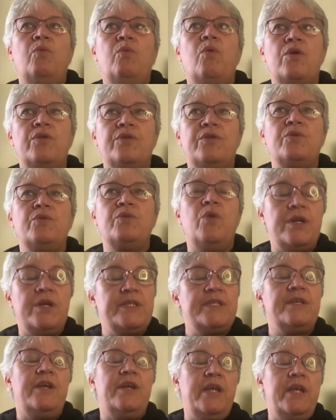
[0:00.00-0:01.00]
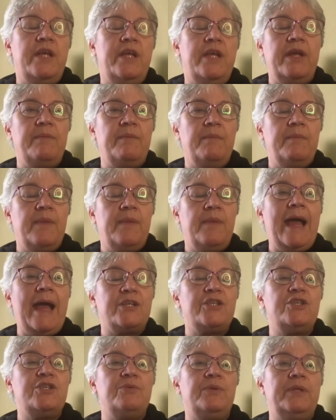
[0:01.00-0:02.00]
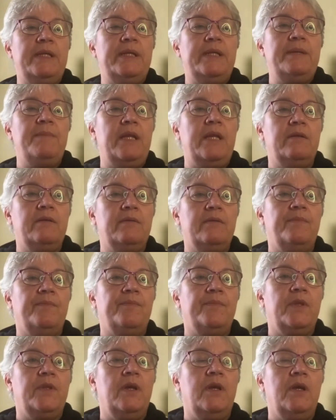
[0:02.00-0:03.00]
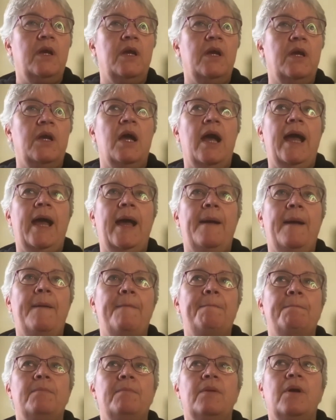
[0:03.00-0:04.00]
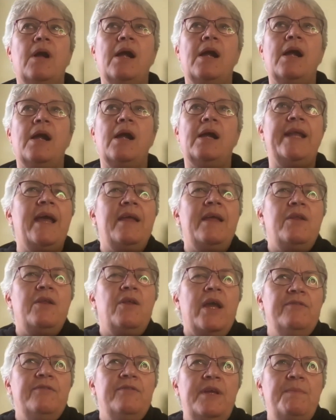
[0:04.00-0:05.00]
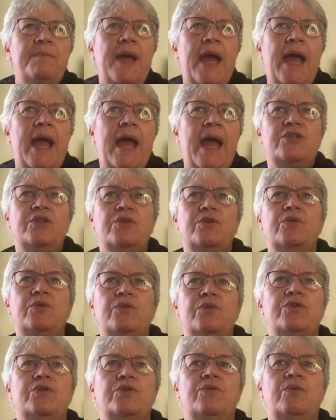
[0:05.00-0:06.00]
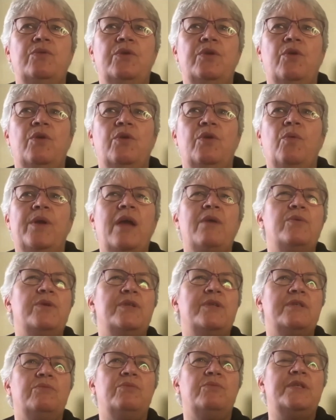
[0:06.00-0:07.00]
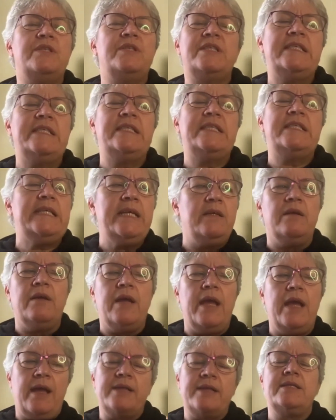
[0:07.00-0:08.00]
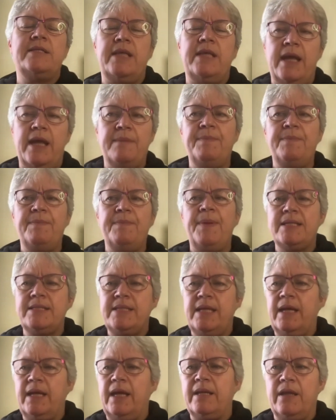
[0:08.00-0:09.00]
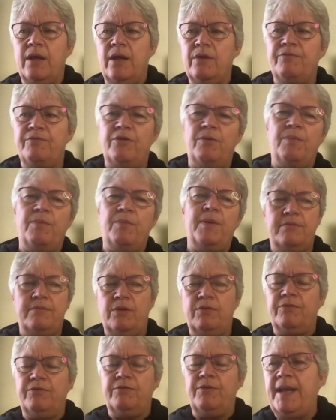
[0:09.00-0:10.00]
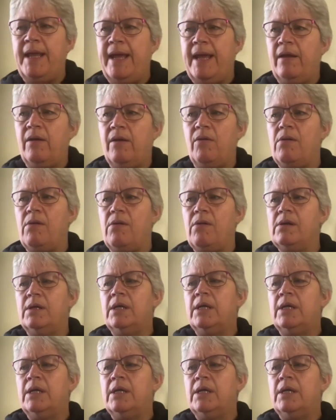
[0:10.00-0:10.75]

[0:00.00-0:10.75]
what the words they're hearing actually mean. And I can think back to when I would see, as I say, in passing and from an angle,